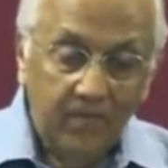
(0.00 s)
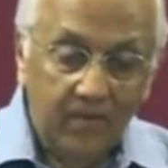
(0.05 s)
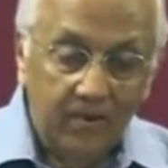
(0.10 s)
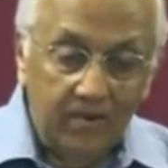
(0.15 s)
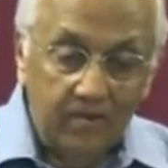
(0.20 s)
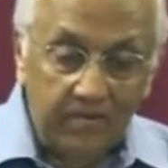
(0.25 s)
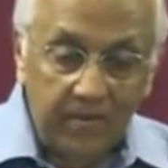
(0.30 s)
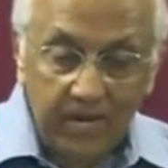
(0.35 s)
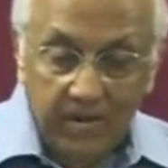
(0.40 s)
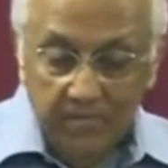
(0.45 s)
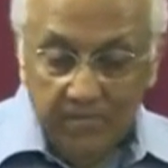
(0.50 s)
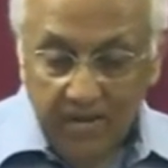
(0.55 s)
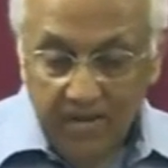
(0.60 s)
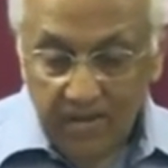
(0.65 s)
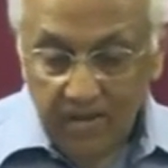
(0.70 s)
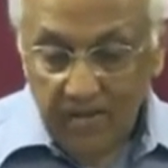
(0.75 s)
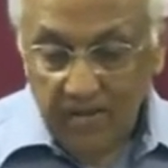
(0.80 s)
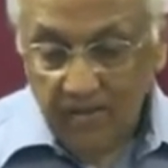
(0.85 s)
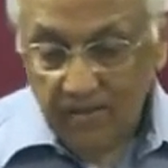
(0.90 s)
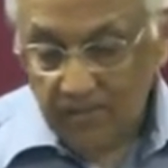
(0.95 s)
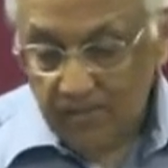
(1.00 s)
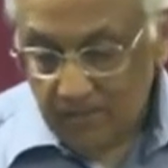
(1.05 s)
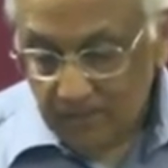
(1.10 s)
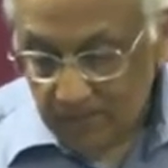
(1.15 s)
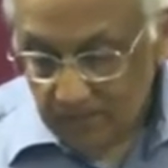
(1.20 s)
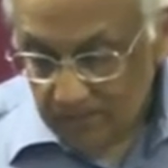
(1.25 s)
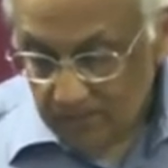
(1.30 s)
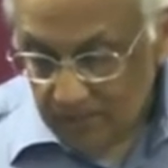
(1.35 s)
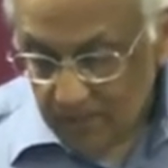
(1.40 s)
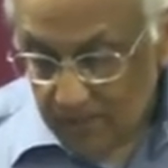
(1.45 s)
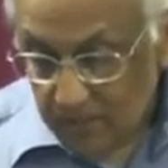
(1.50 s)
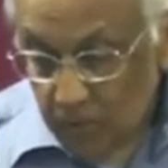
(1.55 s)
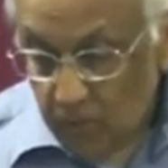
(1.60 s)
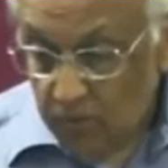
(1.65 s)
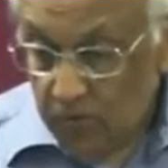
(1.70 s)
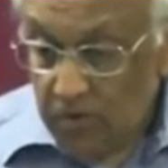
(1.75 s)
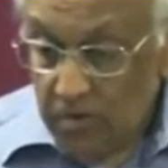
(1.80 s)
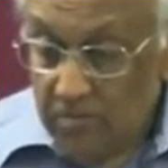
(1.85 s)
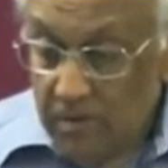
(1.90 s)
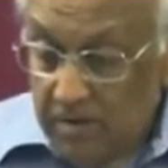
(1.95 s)
There are many Pentecostals who think, oh,
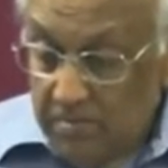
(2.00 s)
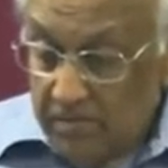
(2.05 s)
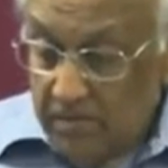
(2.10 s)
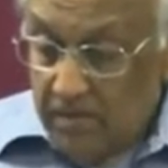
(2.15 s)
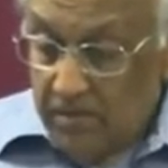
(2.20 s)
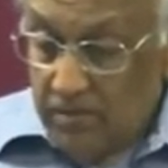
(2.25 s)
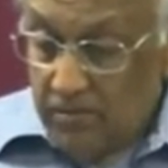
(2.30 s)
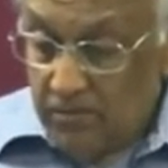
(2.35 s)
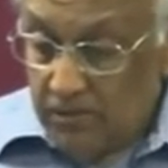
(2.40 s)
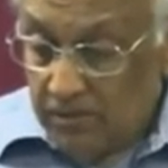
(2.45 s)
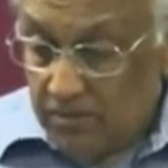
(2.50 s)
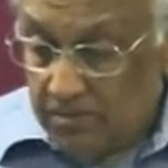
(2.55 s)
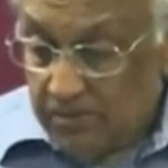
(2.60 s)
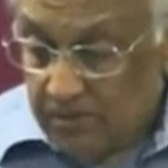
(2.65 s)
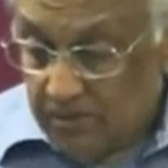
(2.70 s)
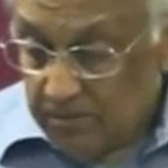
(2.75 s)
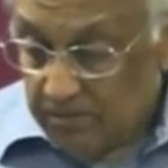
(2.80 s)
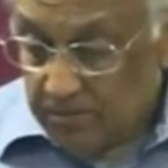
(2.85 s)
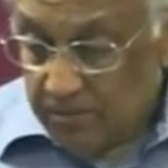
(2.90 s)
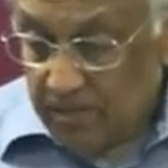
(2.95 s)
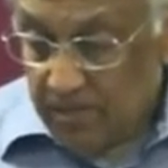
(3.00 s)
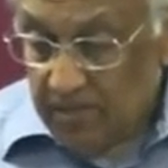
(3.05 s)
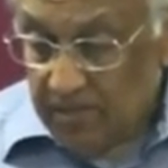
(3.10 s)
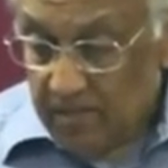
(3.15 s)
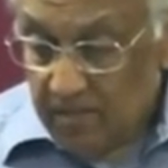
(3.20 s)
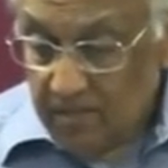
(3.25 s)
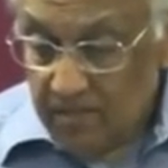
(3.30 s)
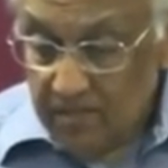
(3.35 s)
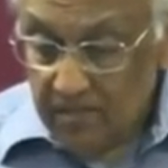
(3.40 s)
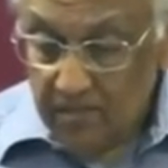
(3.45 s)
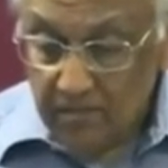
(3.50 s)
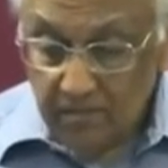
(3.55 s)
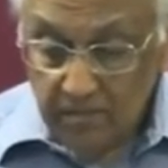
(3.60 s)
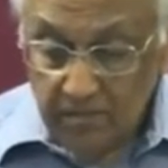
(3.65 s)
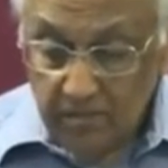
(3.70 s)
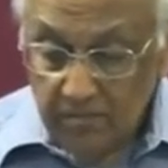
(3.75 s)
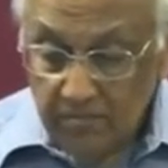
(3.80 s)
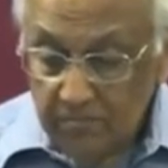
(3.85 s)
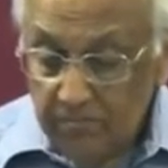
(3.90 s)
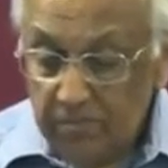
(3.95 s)
we are baptized in the Holy Spirit, speak in tongues. They're
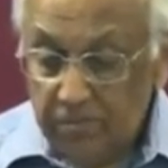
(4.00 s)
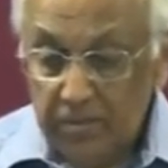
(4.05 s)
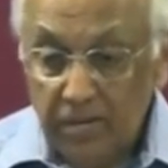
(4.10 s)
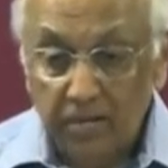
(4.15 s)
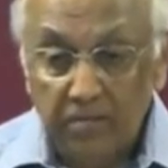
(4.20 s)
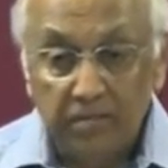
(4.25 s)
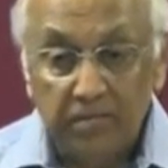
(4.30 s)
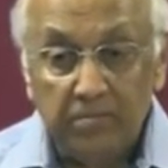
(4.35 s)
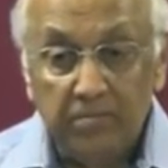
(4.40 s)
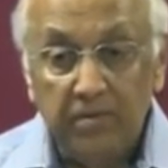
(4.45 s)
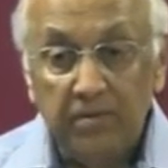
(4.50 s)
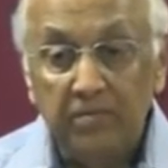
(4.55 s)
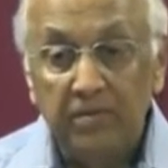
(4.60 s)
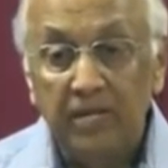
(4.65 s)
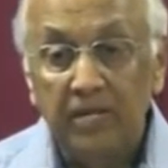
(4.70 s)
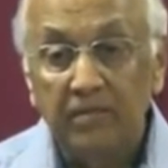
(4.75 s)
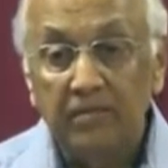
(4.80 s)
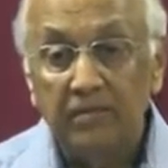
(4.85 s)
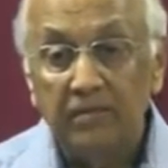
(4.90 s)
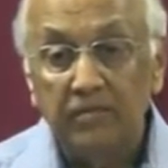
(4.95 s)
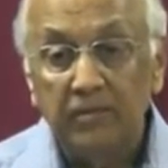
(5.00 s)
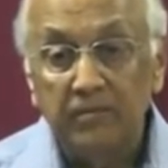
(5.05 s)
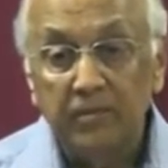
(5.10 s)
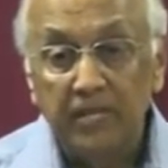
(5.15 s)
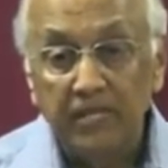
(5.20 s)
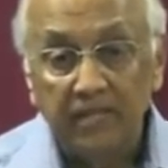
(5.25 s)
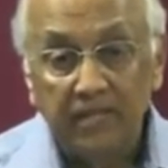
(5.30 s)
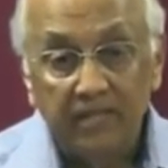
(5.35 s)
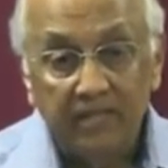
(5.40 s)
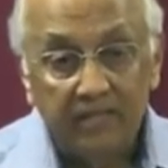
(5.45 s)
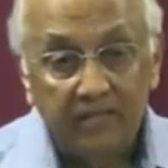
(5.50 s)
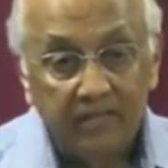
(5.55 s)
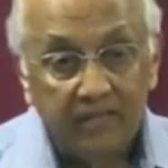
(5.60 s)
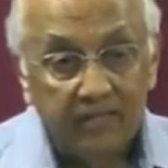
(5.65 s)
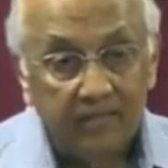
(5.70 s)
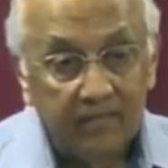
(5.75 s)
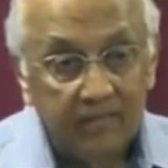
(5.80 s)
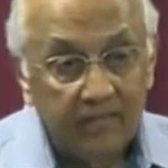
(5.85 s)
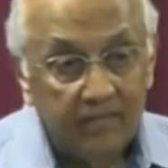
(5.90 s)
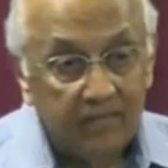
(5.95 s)
some of the proudest people I've ever met.
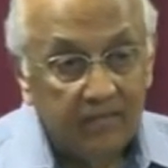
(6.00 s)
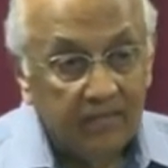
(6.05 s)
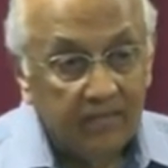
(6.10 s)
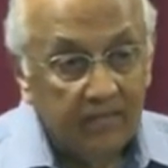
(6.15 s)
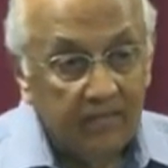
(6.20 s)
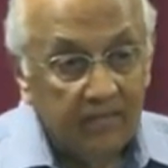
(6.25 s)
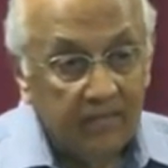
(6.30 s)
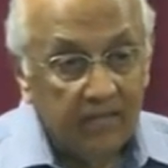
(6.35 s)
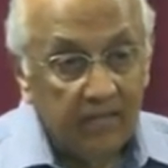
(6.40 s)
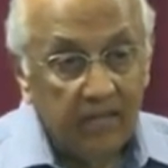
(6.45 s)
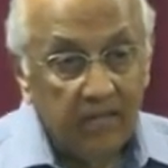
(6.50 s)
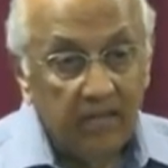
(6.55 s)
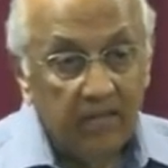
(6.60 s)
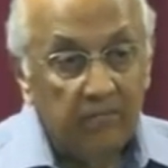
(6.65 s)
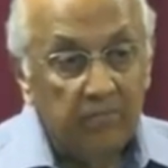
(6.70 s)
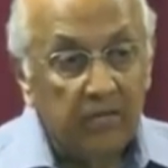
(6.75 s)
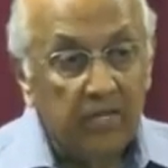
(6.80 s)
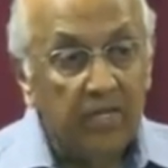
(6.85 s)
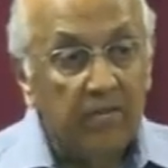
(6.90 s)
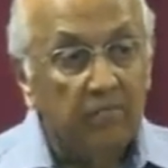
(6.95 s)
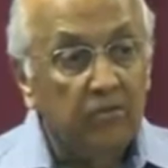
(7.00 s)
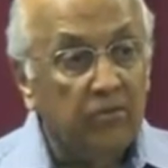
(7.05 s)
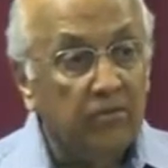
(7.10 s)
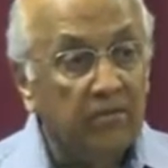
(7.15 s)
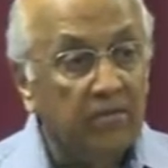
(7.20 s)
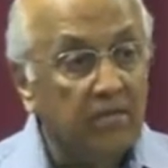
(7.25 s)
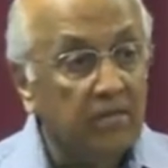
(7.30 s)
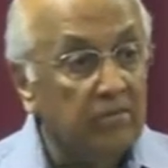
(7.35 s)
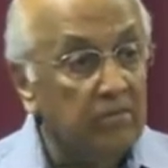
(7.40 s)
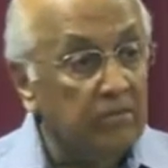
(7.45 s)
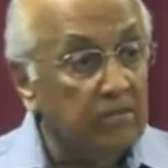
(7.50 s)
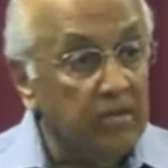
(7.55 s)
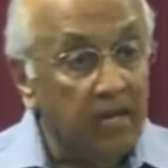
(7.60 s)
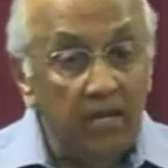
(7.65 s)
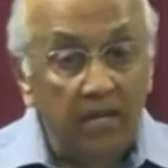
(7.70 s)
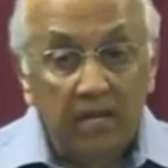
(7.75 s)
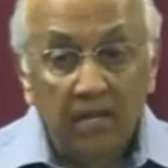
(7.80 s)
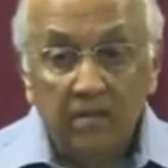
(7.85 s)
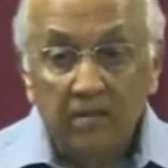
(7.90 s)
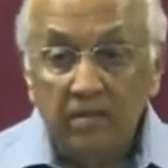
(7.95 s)
They love money more than almost
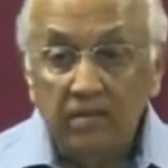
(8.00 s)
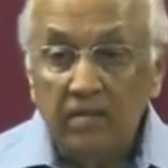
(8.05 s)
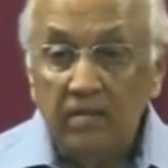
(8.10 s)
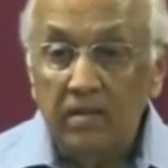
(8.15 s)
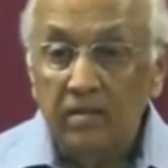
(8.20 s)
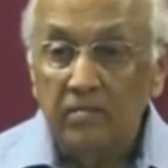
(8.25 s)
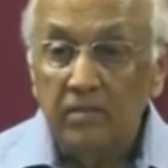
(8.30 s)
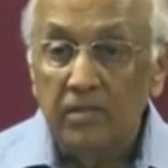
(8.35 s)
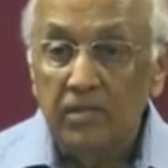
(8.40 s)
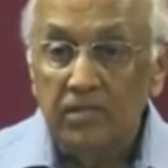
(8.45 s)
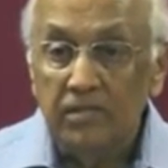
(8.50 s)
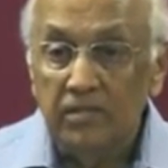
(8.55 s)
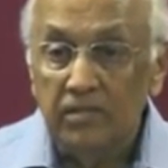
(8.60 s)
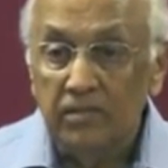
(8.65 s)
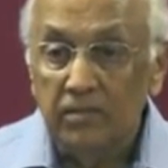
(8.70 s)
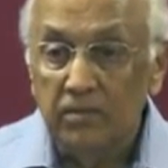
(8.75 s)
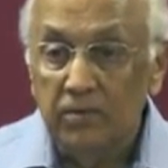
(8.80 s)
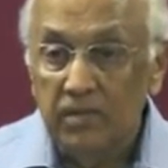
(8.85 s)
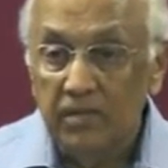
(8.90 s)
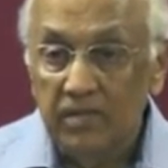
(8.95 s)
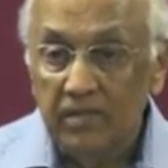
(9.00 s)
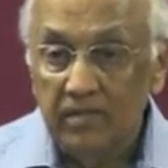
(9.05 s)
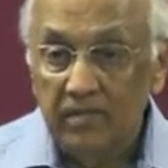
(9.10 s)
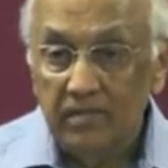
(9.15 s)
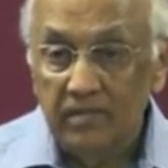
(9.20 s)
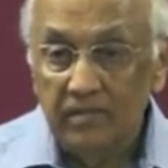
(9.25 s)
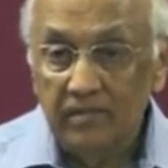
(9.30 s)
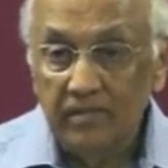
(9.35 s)
any other denomination in the world.